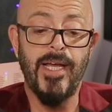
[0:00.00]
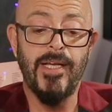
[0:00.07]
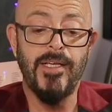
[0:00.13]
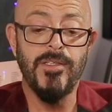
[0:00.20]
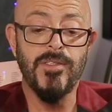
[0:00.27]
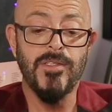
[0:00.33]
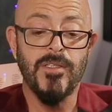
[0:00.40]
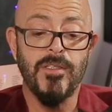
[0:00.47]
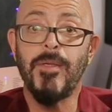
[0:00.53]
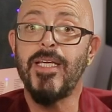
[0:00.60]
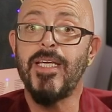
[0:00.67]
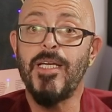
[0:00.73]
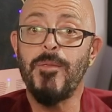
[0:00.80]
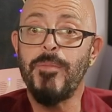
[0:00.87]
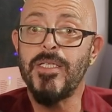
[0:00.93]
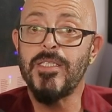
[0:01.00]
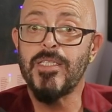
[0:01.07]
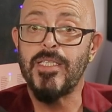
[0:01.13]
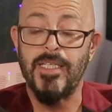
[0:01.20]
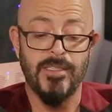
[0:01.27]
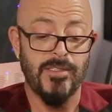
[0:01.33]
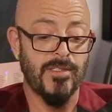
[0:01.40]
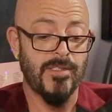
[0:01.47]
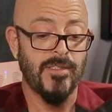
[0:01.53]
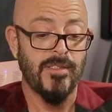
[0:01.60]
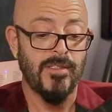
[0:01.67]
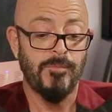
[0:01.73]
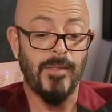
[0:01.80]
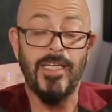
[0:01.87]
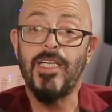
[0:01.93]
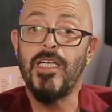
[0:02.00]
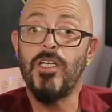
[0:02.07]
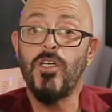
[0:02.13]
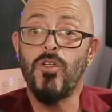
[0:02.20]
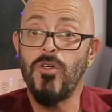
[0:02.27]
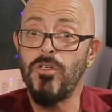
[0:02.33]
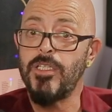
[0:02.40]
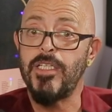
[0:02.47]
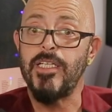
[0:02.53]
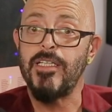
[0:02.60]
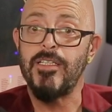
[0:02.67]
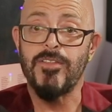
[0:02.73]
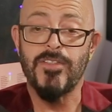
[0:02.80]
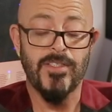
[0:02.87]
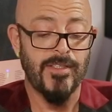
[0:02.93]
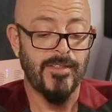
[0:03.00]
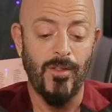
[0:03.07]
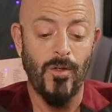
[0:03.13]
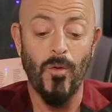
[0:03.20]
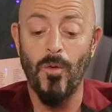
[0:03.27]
as making biscuits, making cookies,